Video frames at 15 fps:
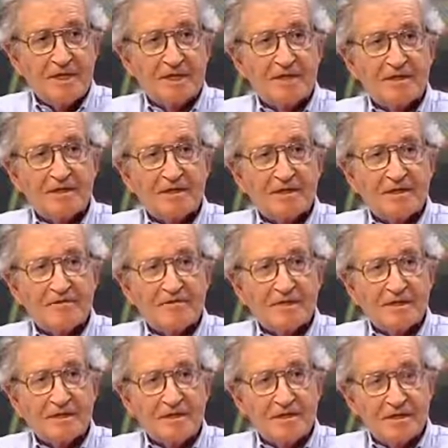but
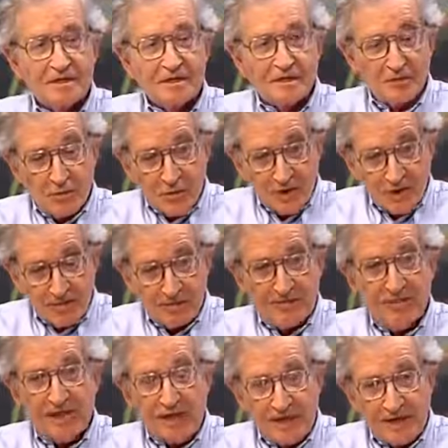there were
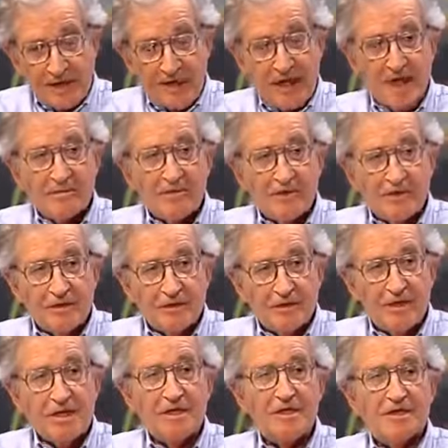plainly
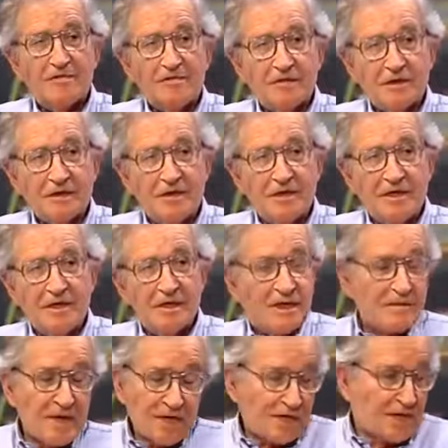opportunities for,
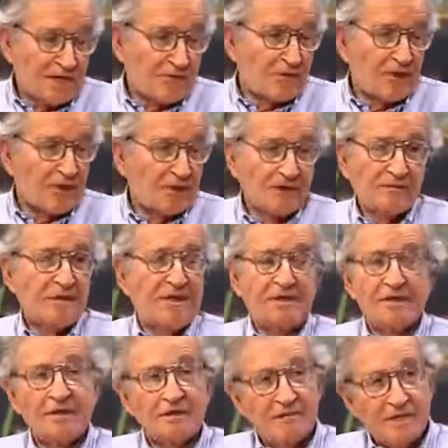they might not have worked, we
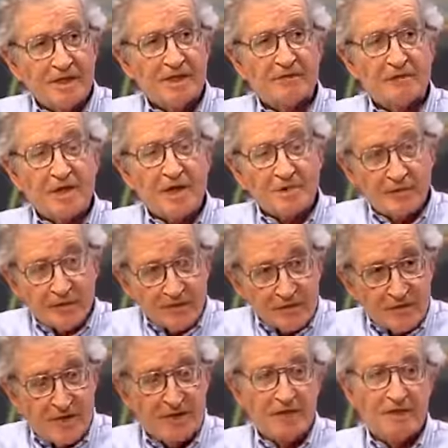don't know, but there were
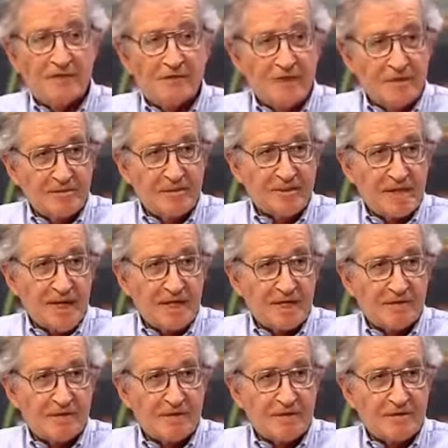opportunities for
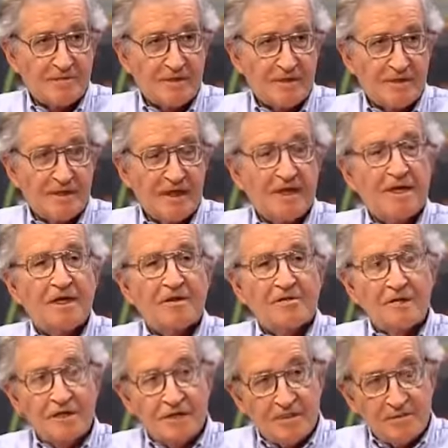diplomatic settlement,
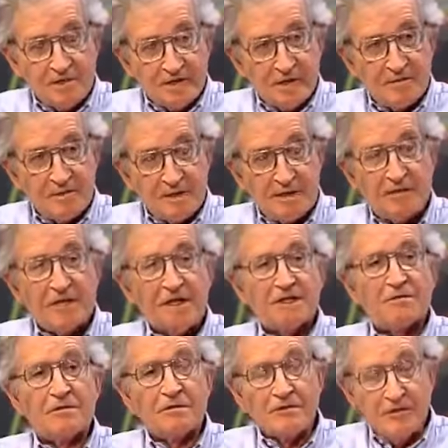which the Bush
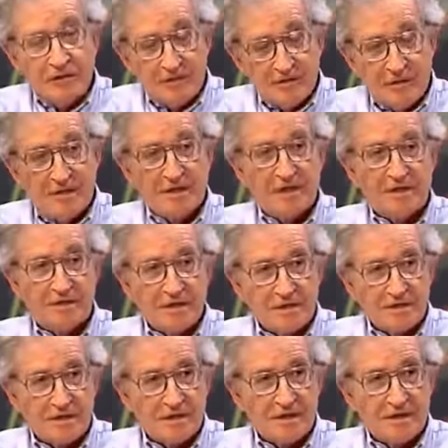administration refused to
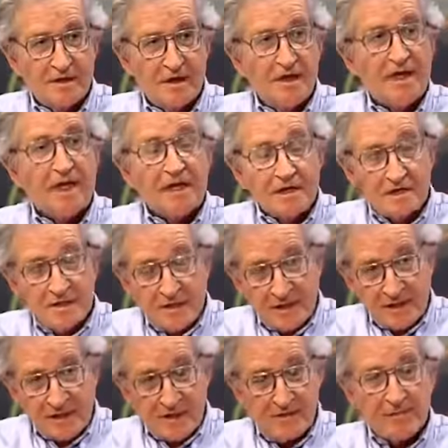consider, and
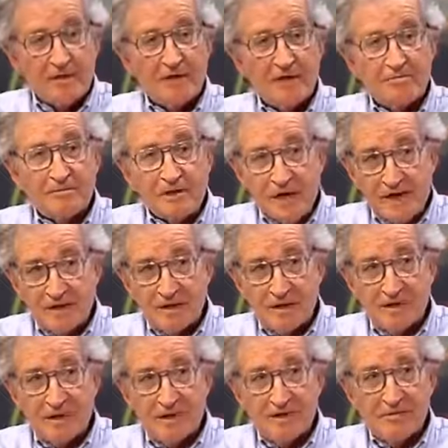incidentally the
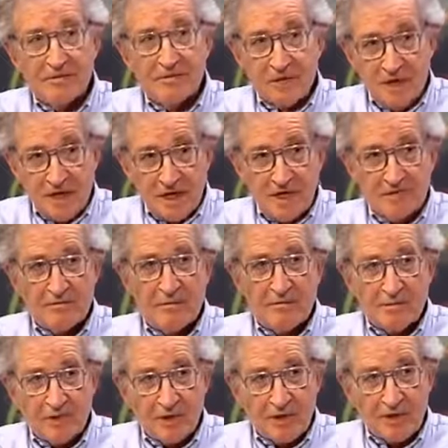press would not
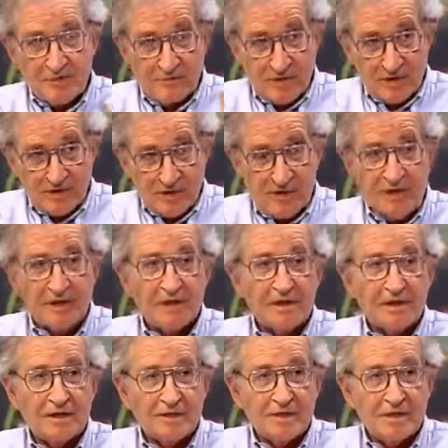report, with a
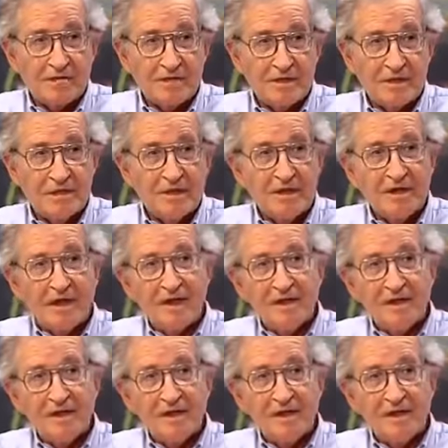single exception,